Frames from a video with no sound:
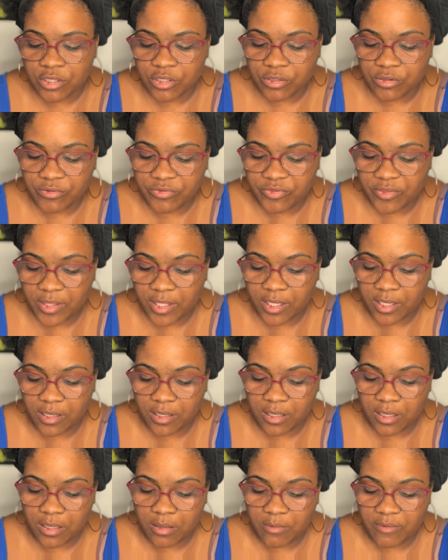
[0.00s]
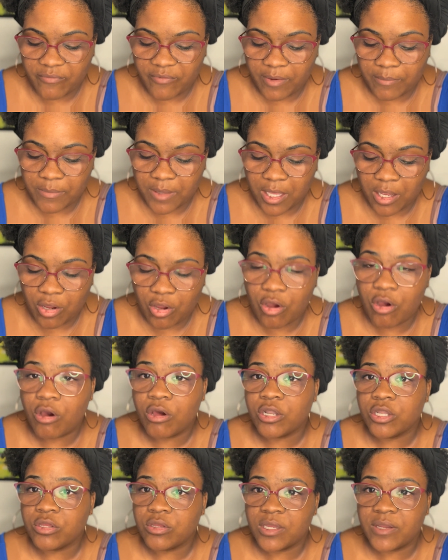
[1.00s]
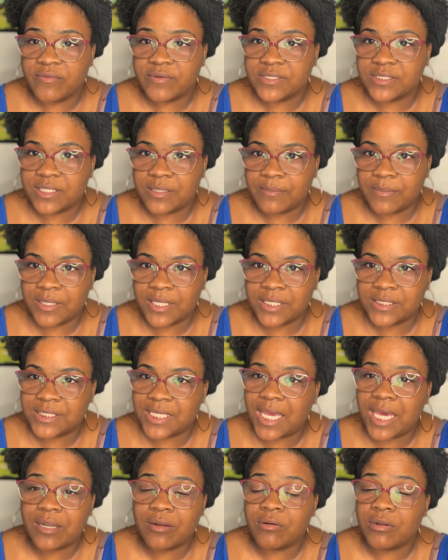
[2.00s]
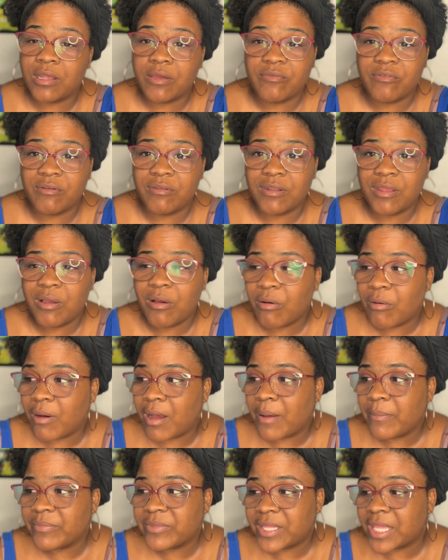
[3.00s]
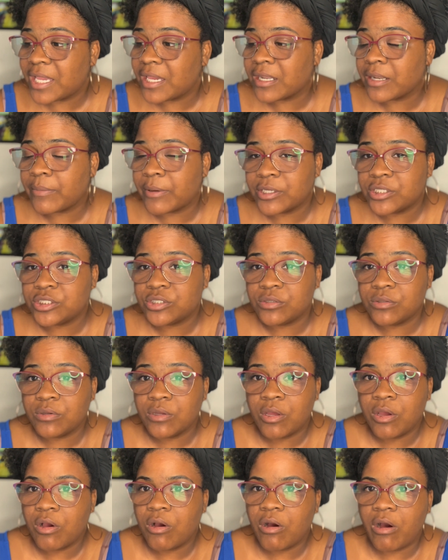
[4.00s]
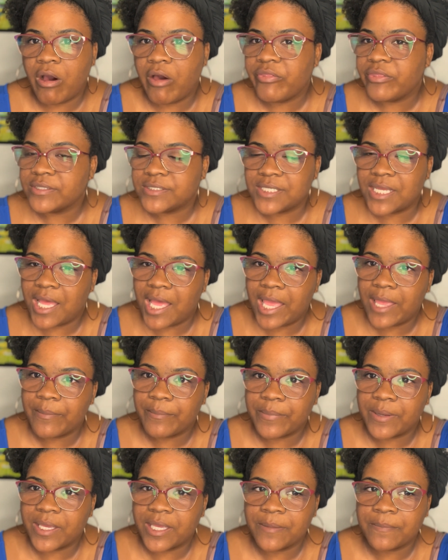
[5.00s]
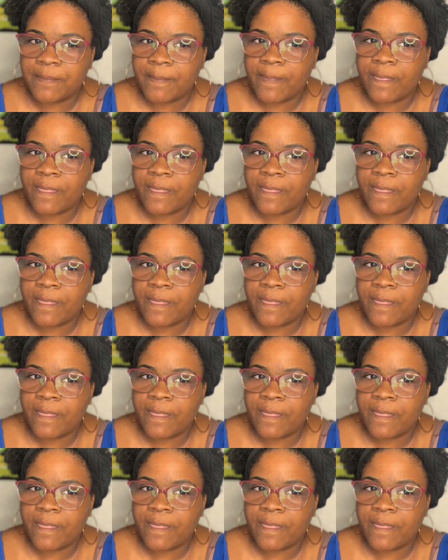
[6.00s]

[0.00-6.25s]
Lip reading: You think if I'm not calling you every 10 minutes that I don't love you. No, I'm thinking about you all the time. But